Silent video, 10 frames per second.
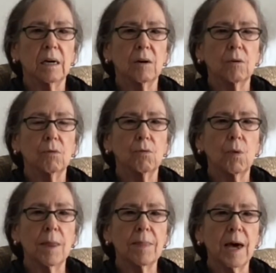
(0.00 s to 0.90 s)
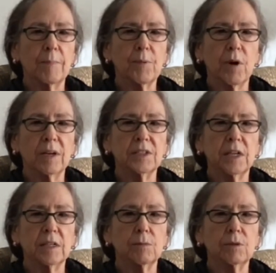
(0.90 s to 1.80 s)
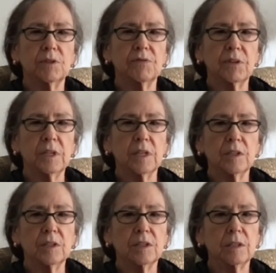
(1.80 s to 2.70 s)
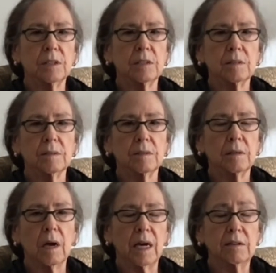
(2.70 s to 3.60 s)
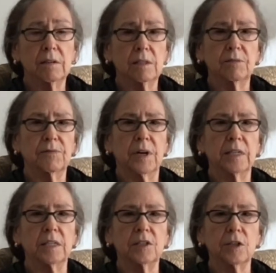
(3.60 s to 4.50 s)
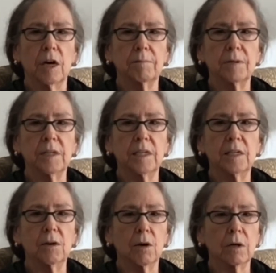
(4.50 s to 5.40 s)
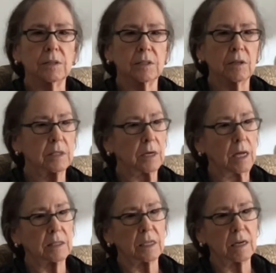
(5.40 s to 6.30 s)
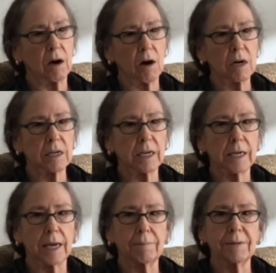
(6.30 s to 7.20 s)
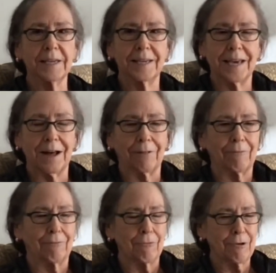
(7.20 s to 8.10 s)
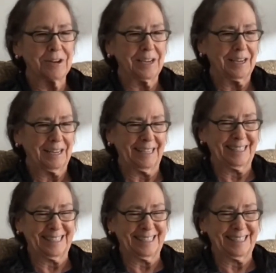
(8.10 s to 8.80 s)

when that project was finished, I couldn't find a job in New York. So I got in the car and I came to California.